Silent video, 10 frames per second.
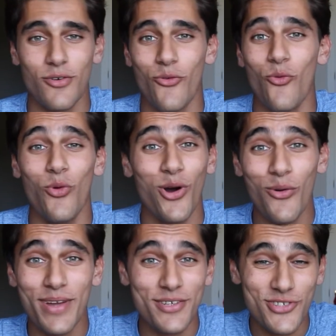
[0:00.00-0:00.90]
a
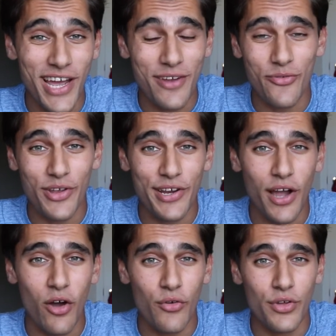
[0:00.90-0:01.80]
whirlwind trying to figure
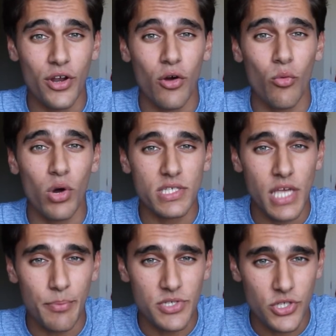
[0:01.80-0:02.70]
out, what
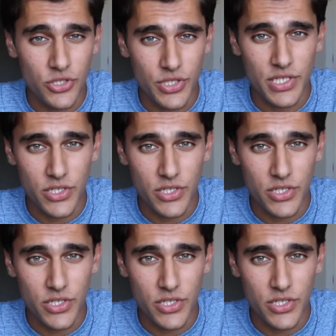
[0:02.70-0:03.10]
type of surgery to